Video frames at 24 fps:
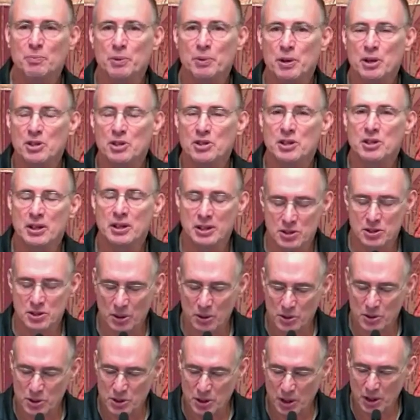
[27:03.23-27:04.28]
a person on
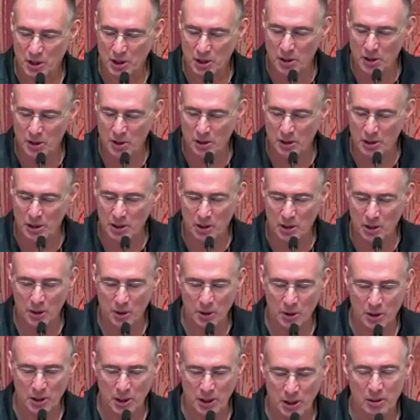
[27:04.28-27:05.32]
Social Security
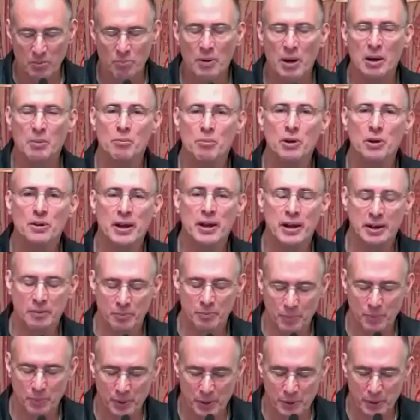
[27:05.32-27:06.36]
or a young member
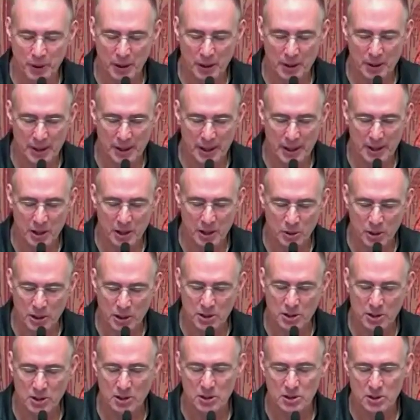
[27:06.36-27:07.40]
that
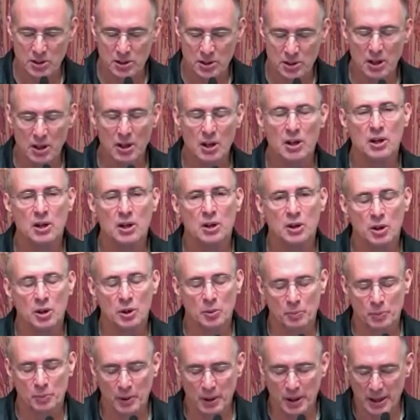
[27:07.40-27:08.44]
increases
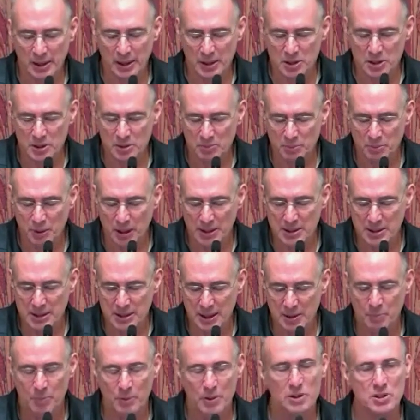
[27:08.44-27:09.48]
her pledge by
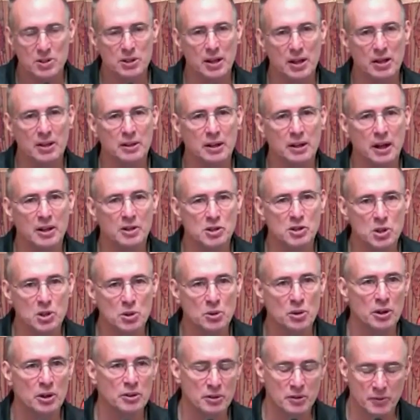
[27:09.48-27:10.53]
10% on
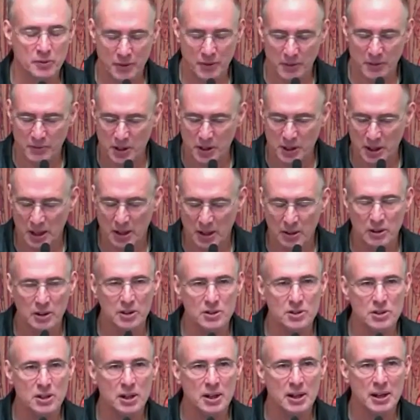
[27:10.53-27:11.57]

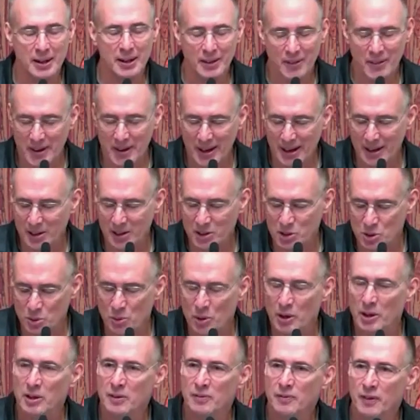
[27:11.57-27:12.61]
$250, that
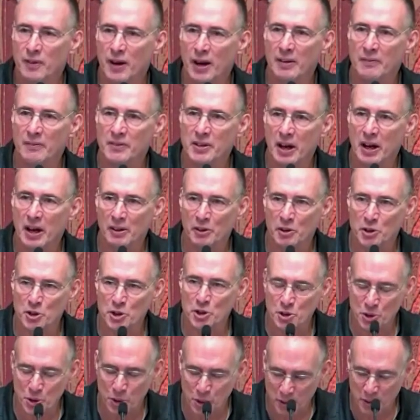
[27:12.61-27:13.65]
$25
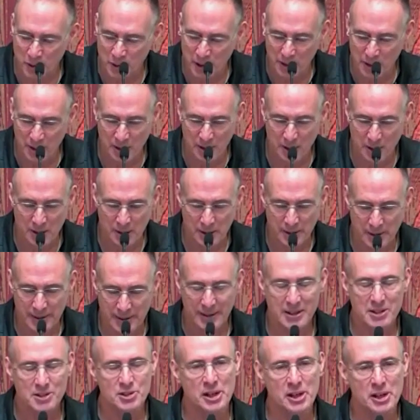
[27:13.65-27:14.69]
story
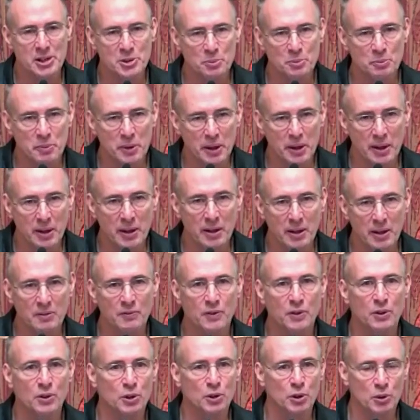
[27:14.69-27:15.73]
is as
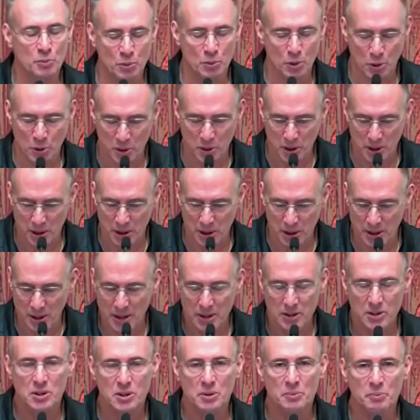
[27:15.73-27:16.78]
meaningful or more
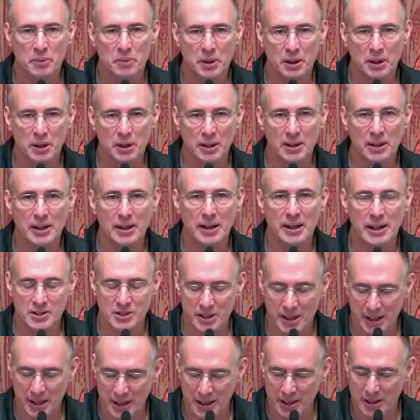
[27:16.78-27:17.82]
to me
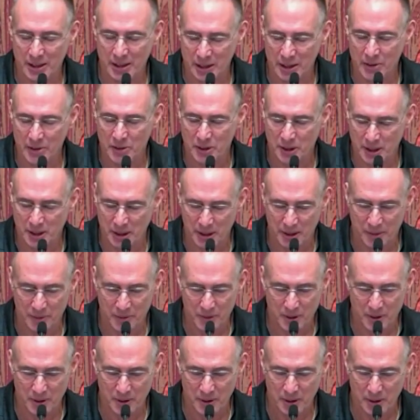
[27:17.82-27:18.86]
as any other
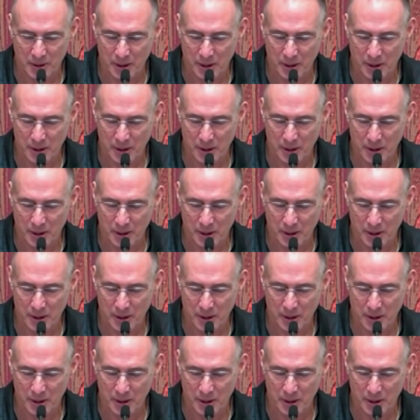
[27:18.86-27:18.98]
gift.